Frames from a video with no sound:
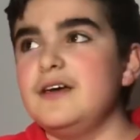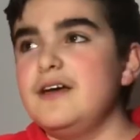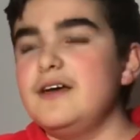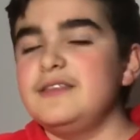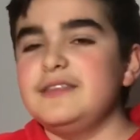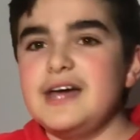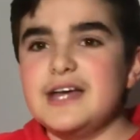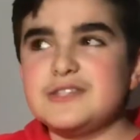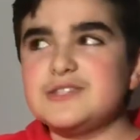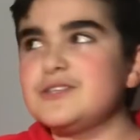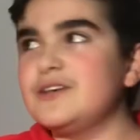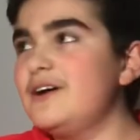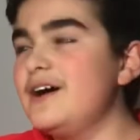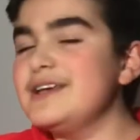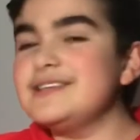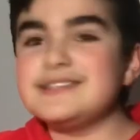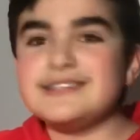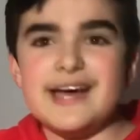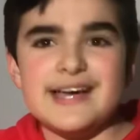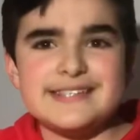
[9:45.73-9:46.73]
I
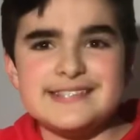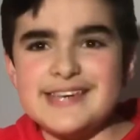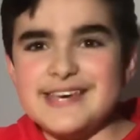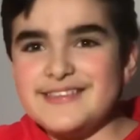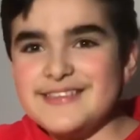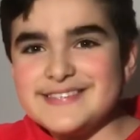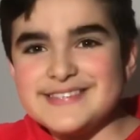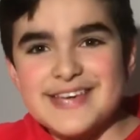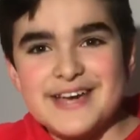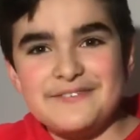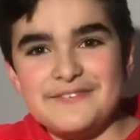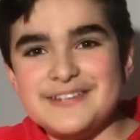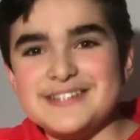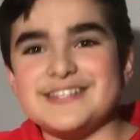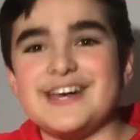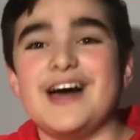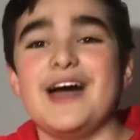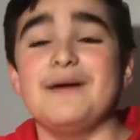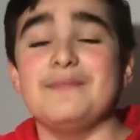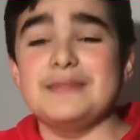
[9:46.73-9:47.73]
say this every
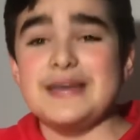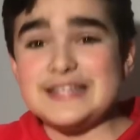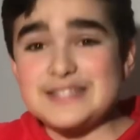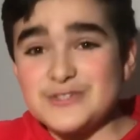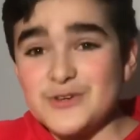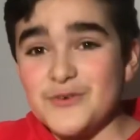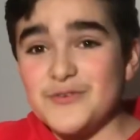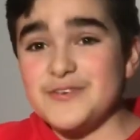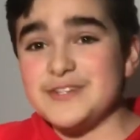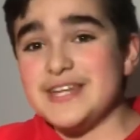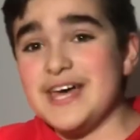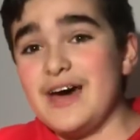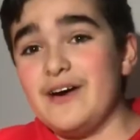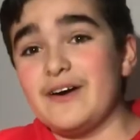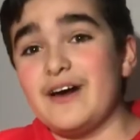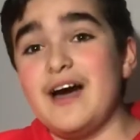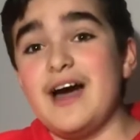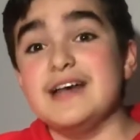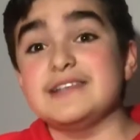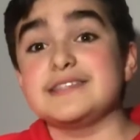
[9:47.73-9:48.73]
time. That's all for now,
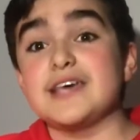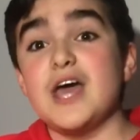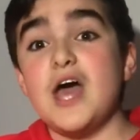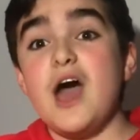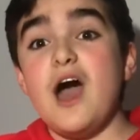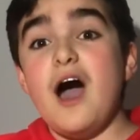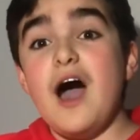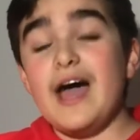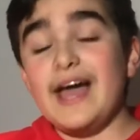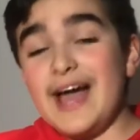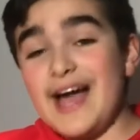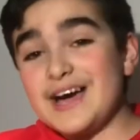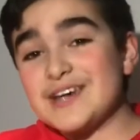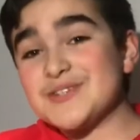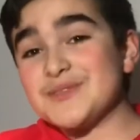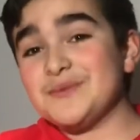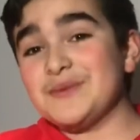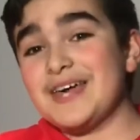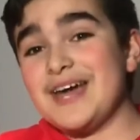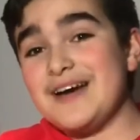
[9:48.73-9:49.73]
guys. I
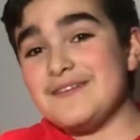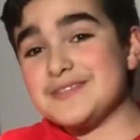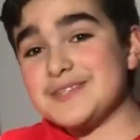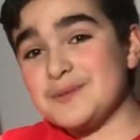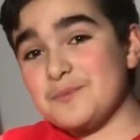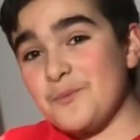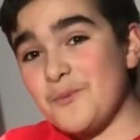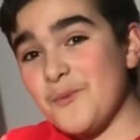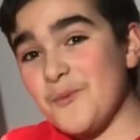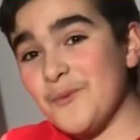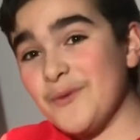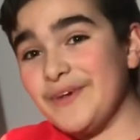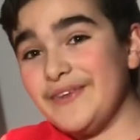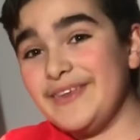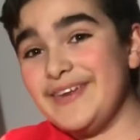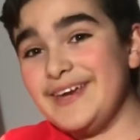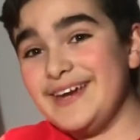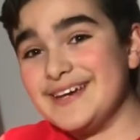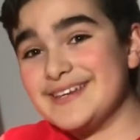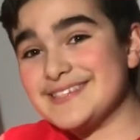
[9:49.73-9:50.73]
actually have some really
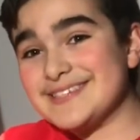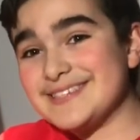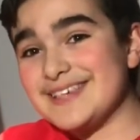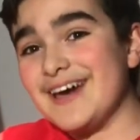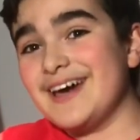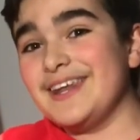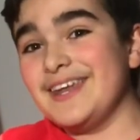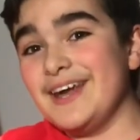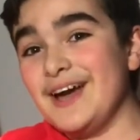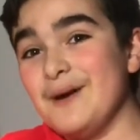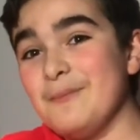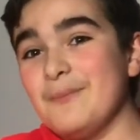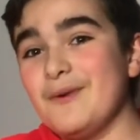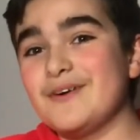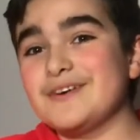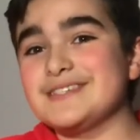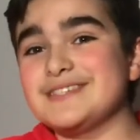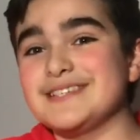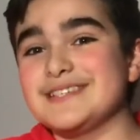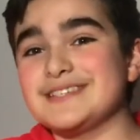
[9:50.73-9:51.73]
exciting
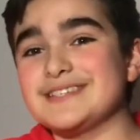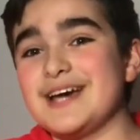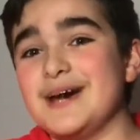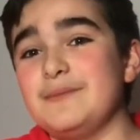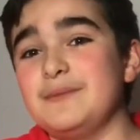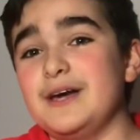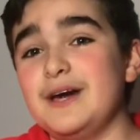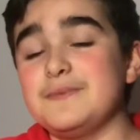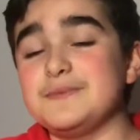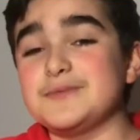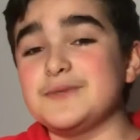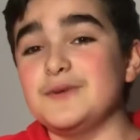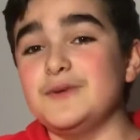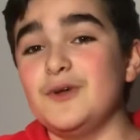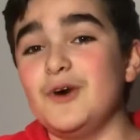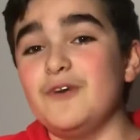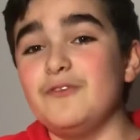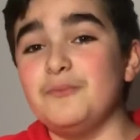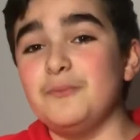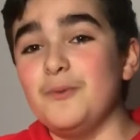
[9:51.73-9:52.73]
unboxings coming up soon
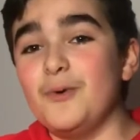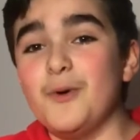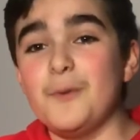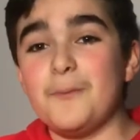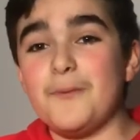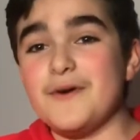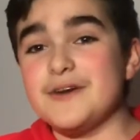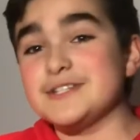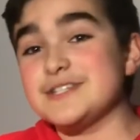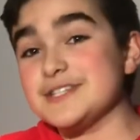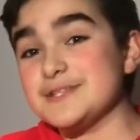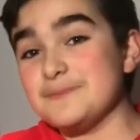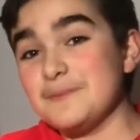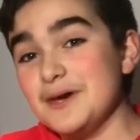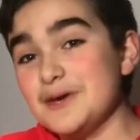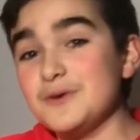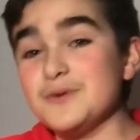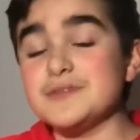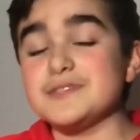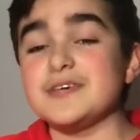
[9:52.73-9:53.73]
of more precious
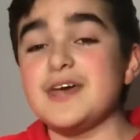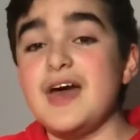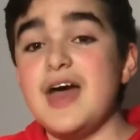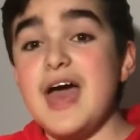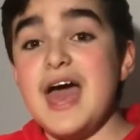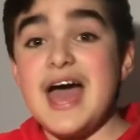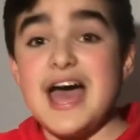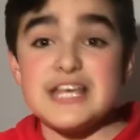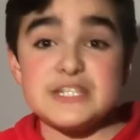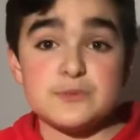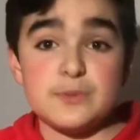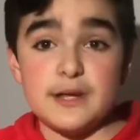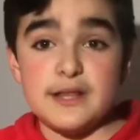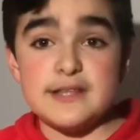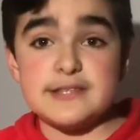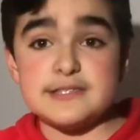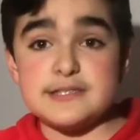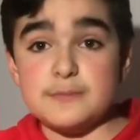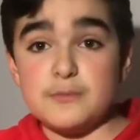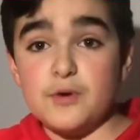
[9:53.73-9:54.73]
metals, as well as
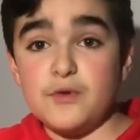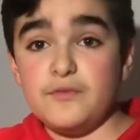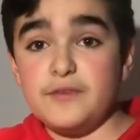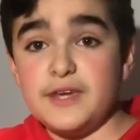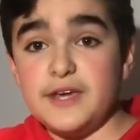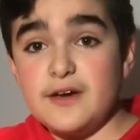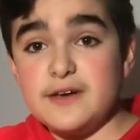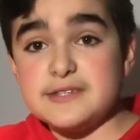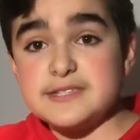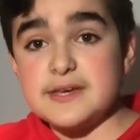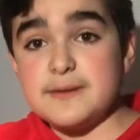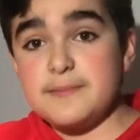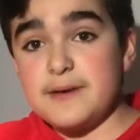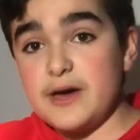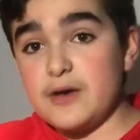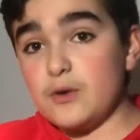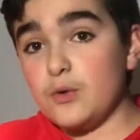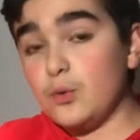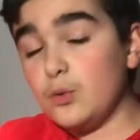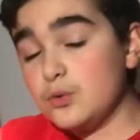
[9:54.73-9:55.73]
some more videos
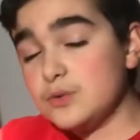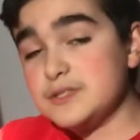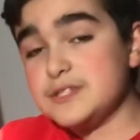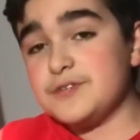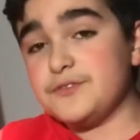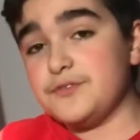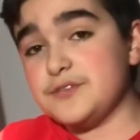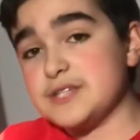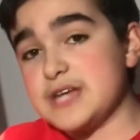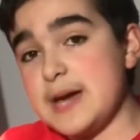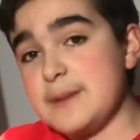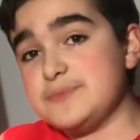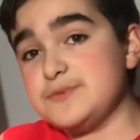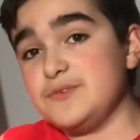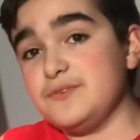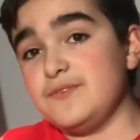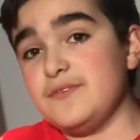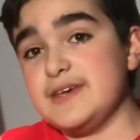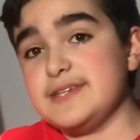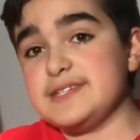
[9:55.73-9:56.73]
about all the different types of
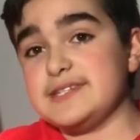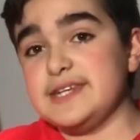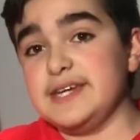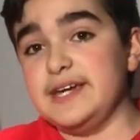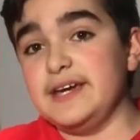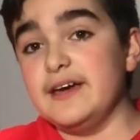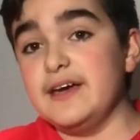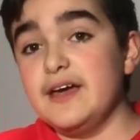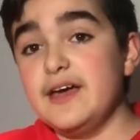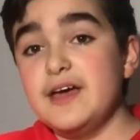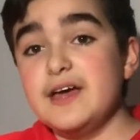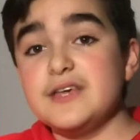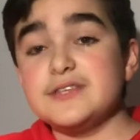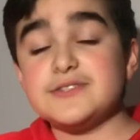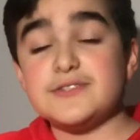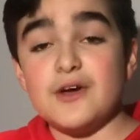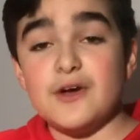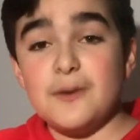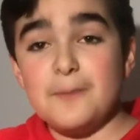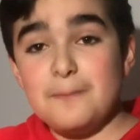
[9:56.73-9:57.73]
investing.
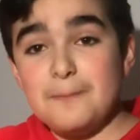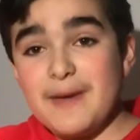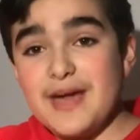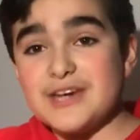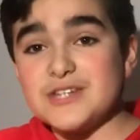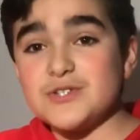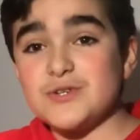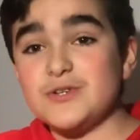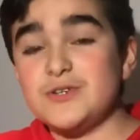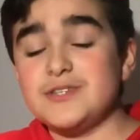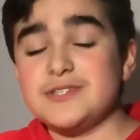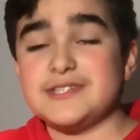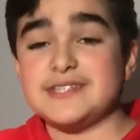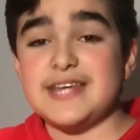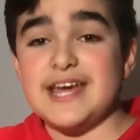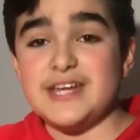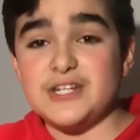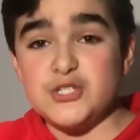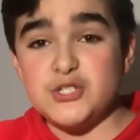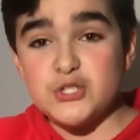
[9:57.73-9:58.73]
So make sure to
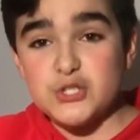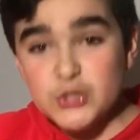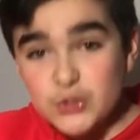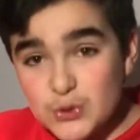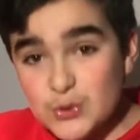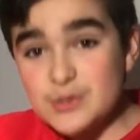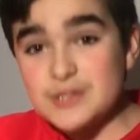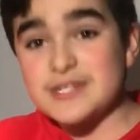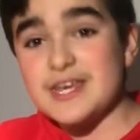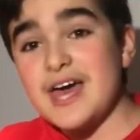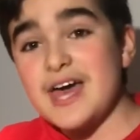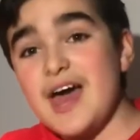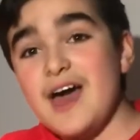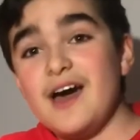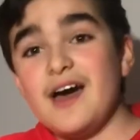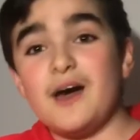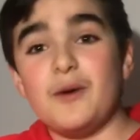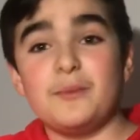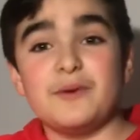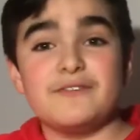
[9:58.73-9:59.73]
stay tuned.
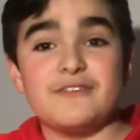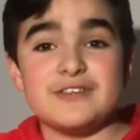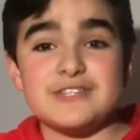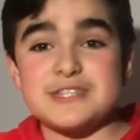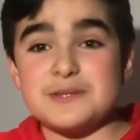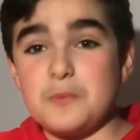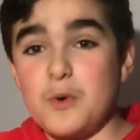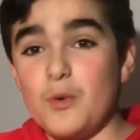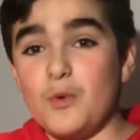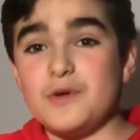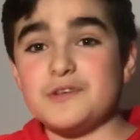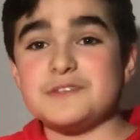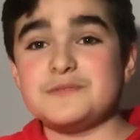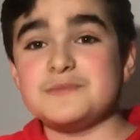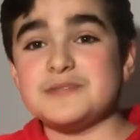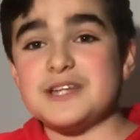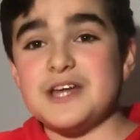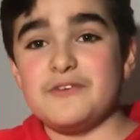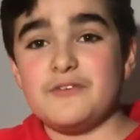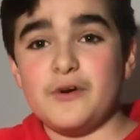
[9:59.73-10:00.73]
We've got some awesome
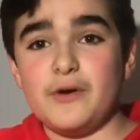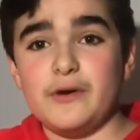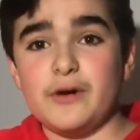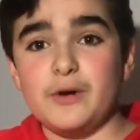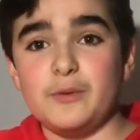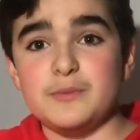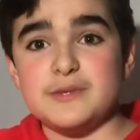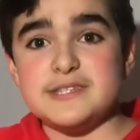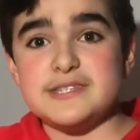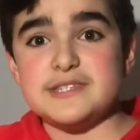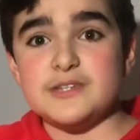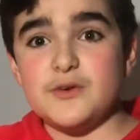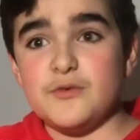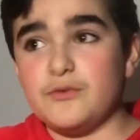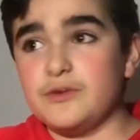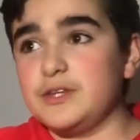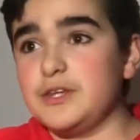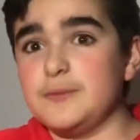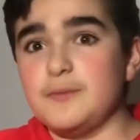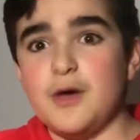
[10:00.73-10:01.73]
stuff going on with silver
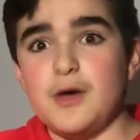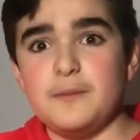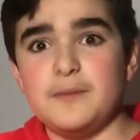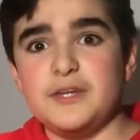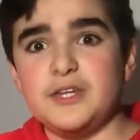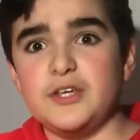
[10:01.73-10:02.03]
at the moment.